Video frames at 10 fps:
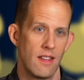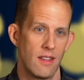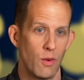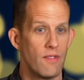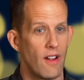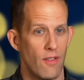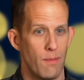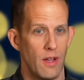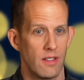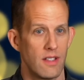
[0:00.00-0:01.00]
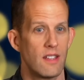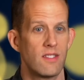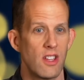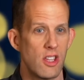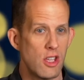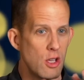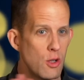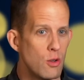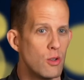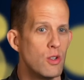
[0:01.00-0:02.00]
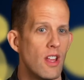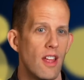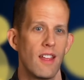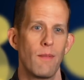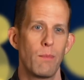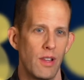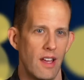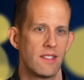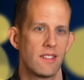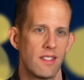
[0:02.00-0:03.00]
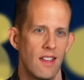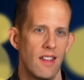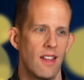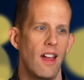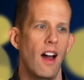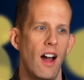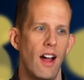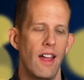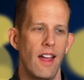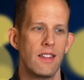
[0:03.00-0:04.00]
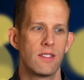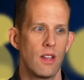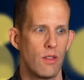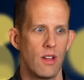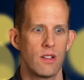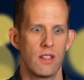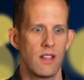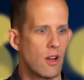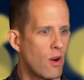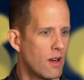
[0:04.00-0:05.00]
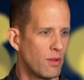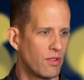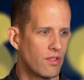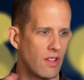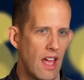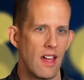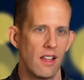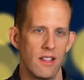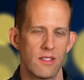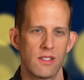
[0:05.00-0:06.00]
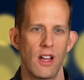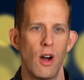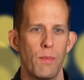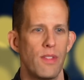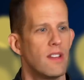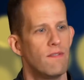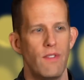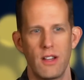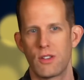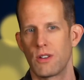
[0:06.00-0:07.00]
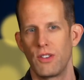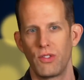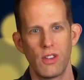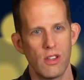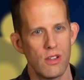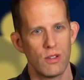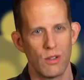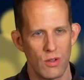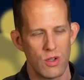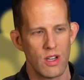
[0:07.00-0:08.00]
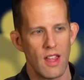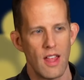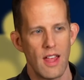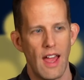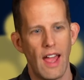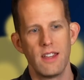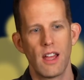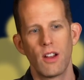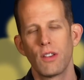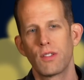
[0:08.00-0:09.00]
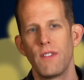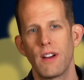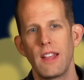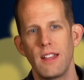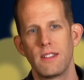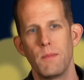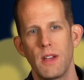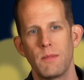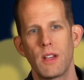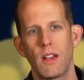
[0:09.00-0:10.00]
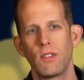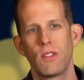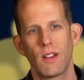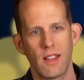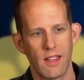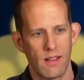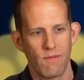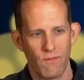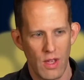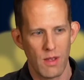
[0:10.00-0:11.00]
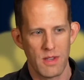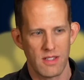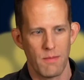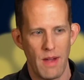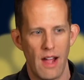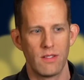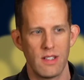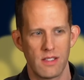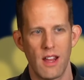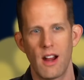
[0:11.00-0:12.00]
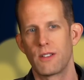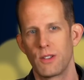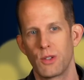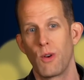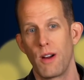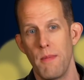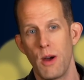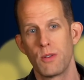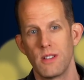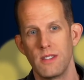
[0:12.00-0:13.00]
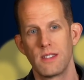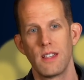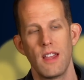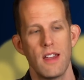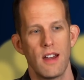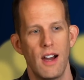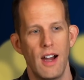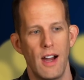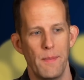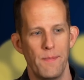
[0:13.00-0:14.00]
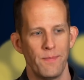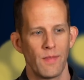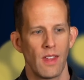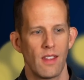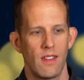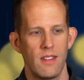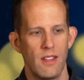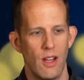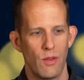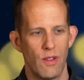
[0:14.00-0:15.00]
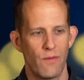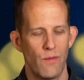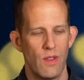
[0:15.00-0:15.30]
that we've ever built. It's a huge place. Uh, and so there's an incredible scale and scope. The adventure is huge and yet also very intimate because the film is about these characters who are emotions. Um, you know, the,